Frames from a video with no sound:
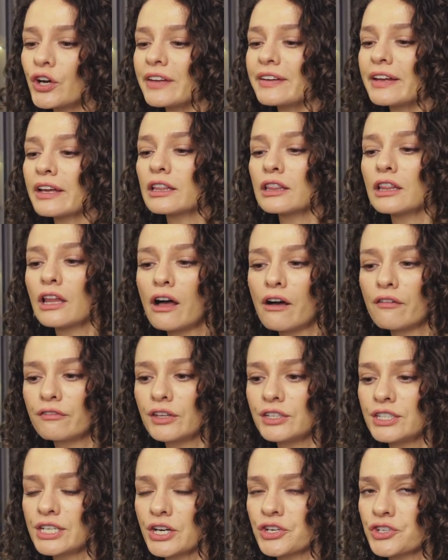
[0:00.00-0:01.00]
And I love
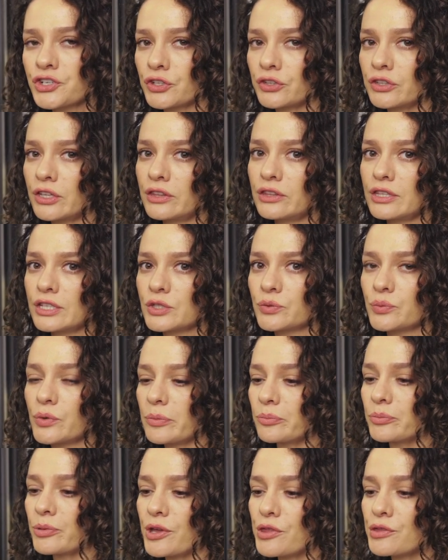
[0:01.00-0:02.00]
the texture that this
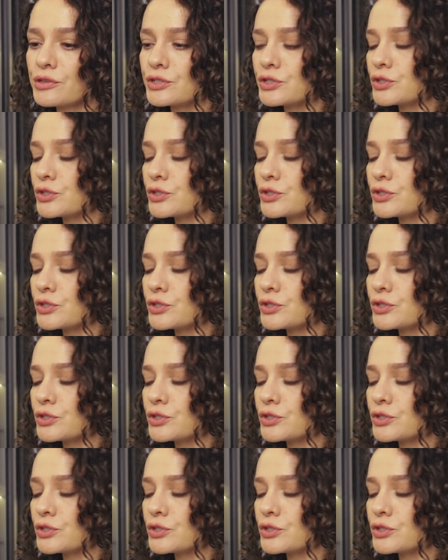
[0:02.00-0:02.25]
one brings